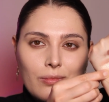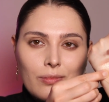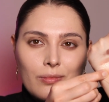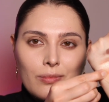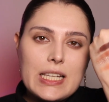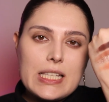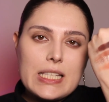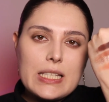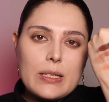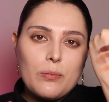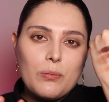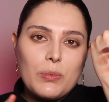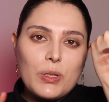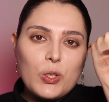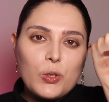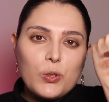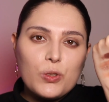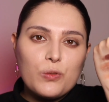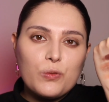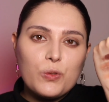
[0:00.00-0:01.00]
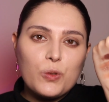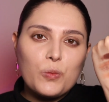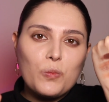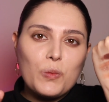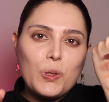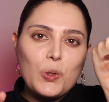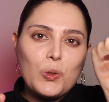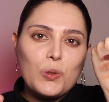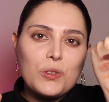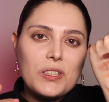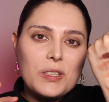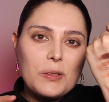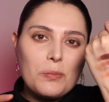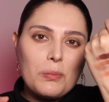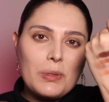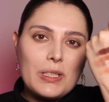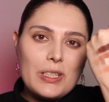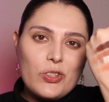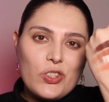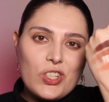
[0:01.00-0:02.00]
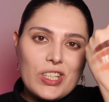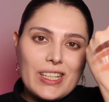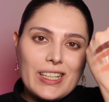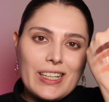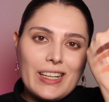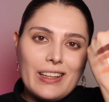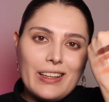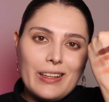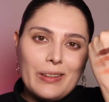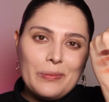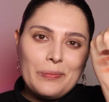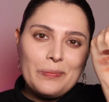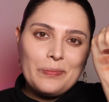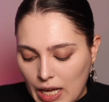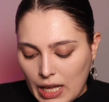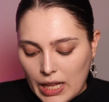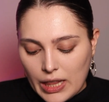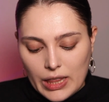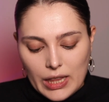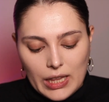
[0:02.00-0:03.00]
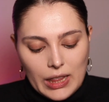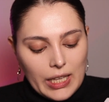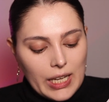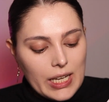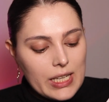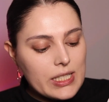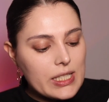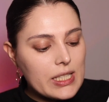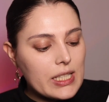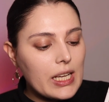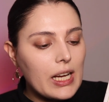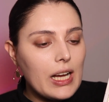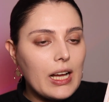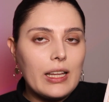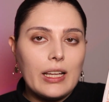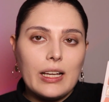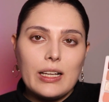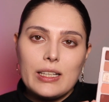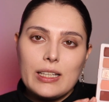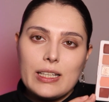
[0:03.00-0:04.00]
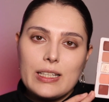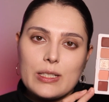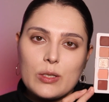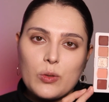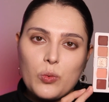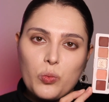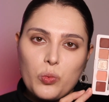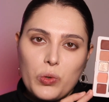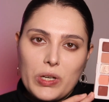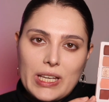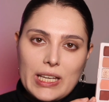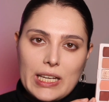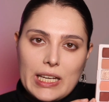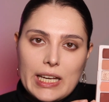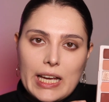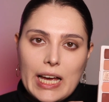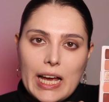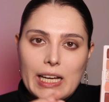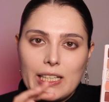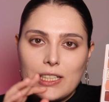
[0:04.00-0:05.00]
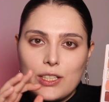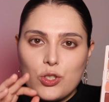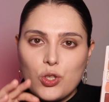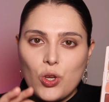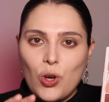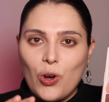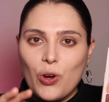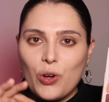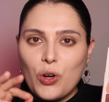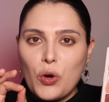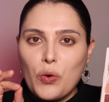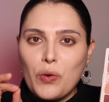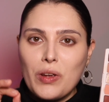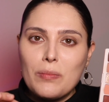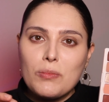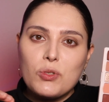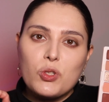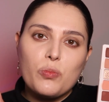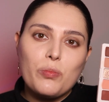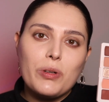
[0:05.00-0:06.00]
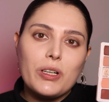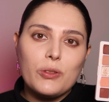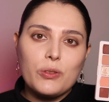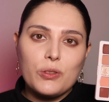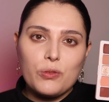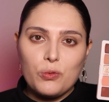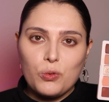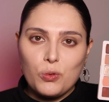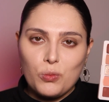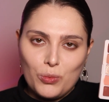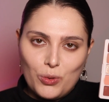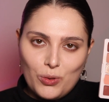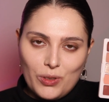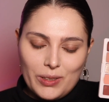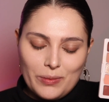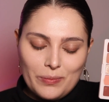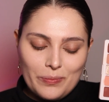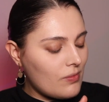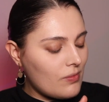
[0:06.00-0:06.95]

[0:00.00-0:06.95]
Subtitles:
It's a beautiful muted peachy color. And the last color is Wink and it's her cream to powder formula.